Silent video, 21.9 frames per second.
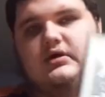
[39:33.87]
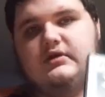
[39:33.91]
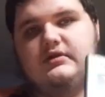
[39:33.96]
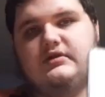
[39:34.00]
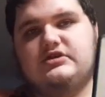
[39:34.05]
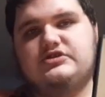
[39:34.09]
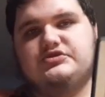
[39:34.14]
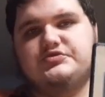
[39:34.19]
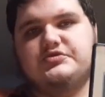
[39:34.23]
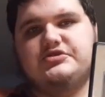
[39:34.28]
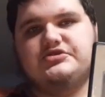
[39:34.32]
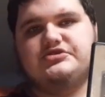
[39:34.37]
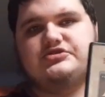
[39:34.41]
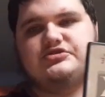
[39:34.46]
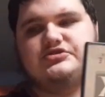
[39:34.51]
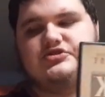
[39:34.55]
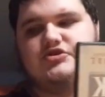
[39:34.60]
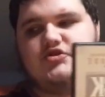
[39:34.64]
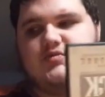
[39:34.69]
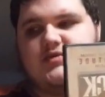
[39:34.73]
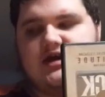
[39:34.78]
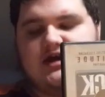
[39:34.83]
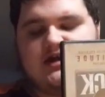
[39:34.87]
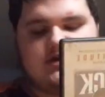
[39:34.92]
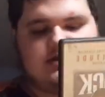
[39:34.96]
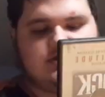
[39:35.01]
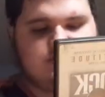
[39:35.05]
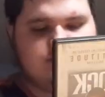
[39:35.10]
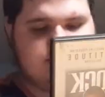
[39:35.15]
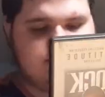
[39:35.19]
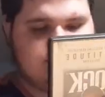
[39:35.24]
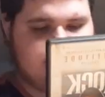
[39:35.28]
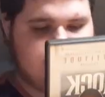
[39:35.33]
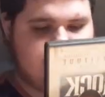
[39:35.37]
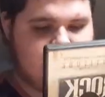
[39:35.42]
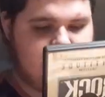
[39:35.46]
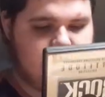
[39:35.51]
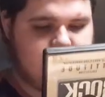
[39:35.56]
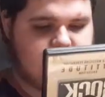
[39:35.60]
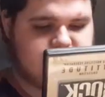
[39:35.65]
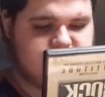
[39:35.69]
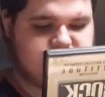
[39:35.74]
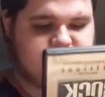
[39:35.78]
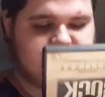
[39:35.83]
This one isn't too bad.
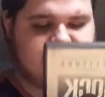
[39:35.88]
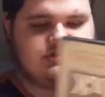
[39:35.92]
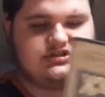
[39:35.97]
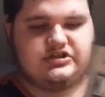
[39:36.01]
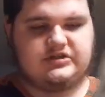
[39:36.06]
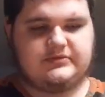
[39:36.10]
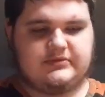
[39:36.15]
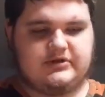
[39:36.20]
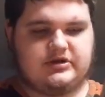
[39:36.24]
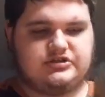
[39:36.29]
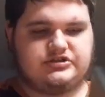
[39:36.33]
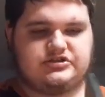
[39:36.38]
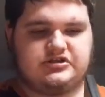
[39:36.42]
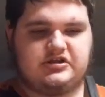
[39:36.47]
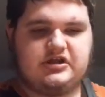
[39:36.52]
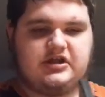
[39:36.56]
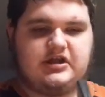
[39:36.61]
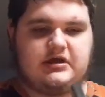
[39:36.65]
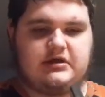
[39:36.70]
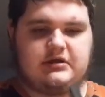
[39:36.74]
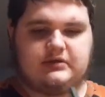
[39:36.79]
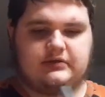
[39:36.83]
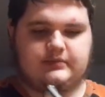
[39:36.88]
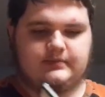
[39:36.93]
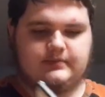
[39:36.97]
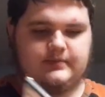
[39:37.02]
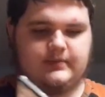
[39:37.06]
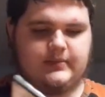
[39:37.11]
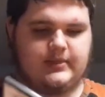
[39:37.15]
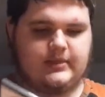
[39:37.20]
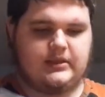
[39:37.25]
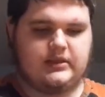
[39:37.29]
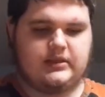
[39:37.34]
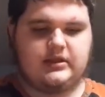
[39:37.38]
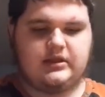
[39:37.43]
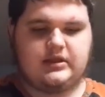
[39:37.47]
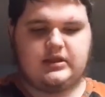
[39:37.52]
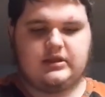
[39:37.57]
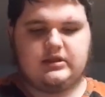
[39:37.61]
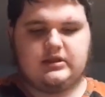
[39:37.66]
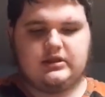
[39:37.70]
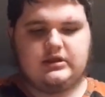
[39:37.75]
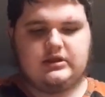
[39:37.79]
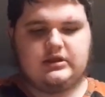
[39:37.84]
60 minutes again.
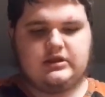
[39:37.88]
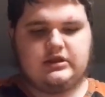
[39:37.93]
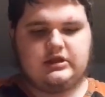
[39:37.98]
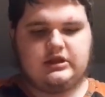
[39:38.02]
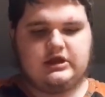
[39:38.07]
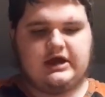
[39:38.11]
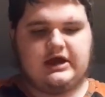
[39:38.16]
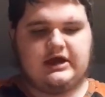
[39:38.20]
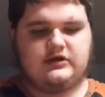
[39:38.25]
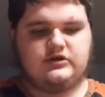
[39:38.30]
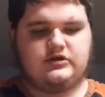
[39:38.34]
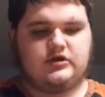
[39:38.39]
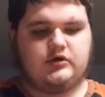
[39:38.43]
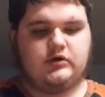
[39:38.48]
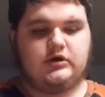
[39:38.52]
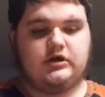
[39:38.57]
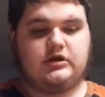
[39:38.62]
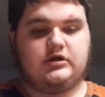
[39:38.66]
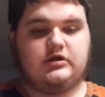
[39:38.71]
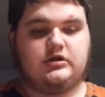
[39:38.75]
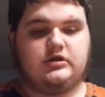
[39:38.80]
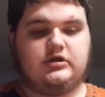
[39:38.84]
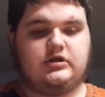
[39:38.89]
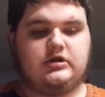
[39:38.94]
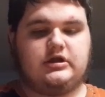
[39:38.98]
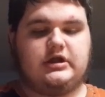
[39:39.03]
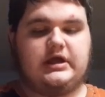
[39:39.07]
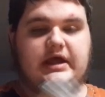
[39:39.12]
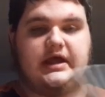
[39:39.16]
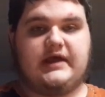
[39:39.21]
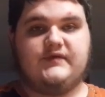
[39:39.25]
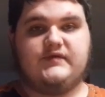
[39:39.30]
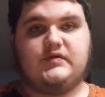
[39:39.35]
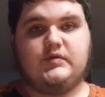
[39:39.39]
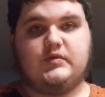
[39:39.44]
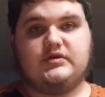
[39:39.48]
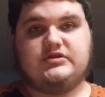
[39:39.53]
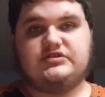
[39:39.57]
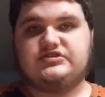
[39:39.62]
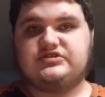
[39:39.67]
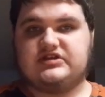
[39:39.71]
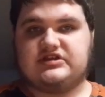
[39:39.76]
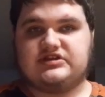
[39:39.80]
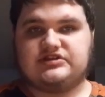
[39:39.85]
I know
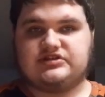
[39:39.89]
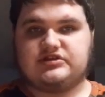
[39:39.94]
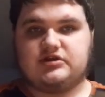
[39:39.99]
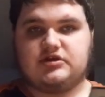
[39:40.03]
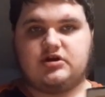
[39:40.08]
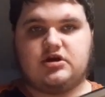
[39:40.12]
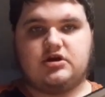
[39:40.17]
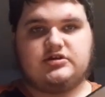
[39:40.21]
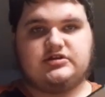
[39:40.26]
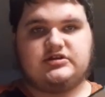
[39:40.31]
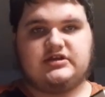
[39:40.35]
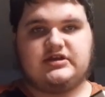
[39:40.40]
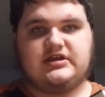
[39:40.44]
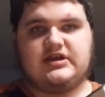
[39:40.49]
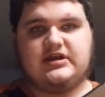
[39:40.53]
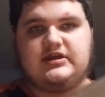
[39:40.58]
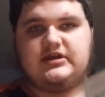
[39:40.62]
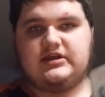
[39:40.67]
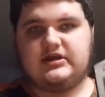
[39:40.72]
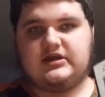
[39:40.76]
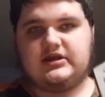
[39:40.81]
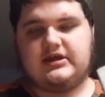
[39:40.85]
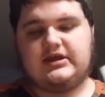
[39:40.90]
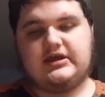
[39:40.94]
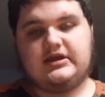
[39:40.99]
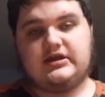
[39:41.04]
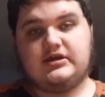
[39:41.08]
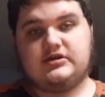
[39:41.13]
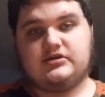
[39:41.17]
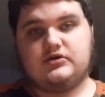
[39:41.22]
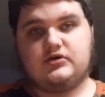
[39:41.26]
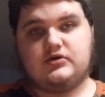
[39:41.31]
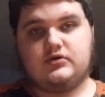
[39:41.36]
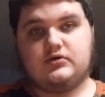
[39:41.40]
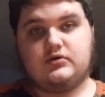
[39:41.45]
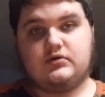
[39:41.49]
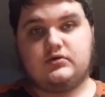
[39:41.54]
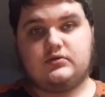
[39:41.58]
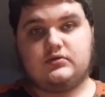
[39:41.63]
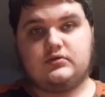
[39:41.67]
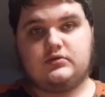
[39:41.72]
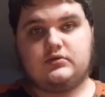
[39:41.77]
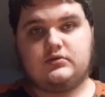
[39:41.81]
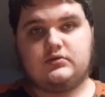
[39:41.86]
everyone says they're hard to get, and I
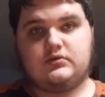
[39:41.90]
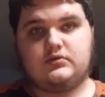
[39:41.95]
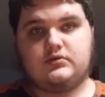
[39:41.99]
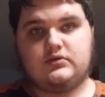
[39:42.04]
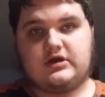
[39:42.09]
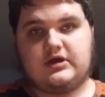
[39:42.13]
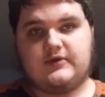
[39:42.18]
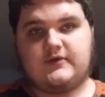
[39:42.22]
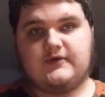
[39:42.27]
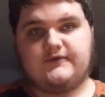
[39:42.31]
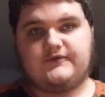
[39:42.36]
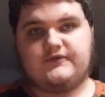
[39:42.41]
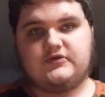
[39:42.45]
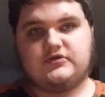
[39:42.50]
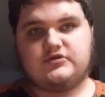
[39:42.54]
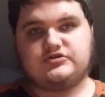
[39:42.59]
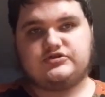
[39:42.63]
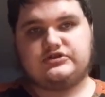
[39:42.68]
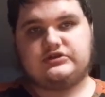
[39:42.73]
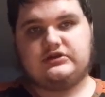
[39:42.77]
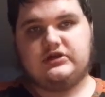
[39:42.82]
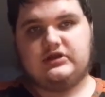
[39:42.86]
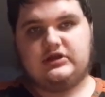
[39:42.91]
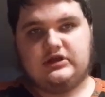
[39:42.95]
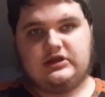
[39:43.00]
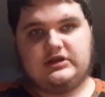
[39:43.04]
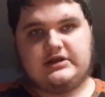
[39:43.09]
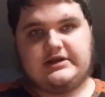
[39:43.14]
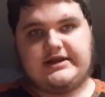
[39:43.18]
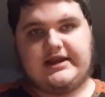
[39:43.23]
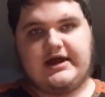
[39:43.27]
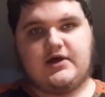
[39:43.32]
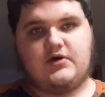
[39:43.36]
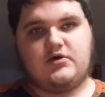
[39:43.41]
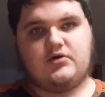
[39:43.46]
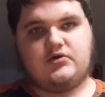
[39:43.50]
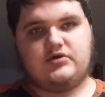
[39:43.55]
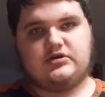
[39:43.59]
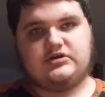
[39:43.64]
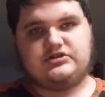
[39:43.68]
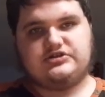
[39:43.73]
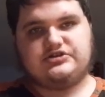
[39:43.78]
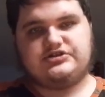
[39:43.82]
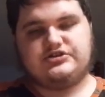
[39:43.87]
know how it feels now
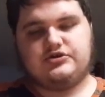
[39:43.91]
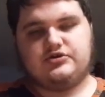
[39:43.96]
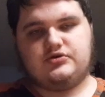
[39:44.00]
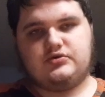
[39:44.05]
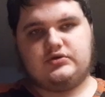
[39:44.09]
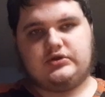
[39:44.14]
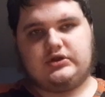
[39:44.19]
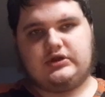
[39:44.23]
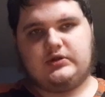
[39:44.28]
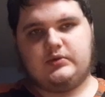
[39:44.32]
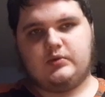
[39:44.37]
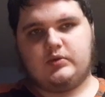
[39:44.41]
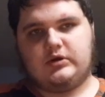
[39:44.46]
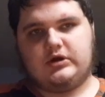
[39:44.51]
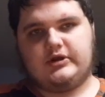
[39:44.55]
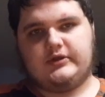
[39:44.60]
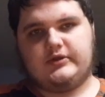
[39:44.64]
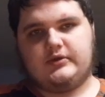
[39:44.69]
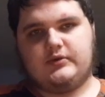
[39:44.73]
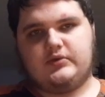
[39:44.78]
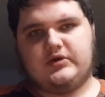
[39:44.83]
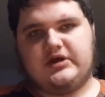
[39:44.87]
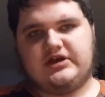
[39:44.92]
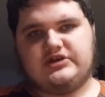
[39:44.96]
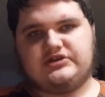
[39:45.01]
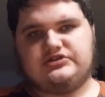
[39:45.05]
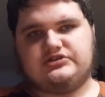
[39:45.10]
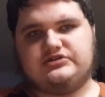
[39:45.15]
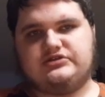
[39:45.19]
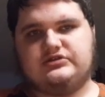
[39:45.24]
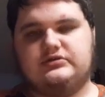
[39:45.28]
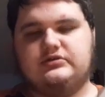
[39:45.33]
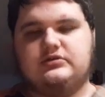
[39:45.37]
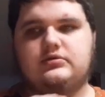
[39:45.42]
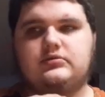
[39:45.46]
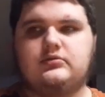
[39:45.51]
owning two and wanting the rest.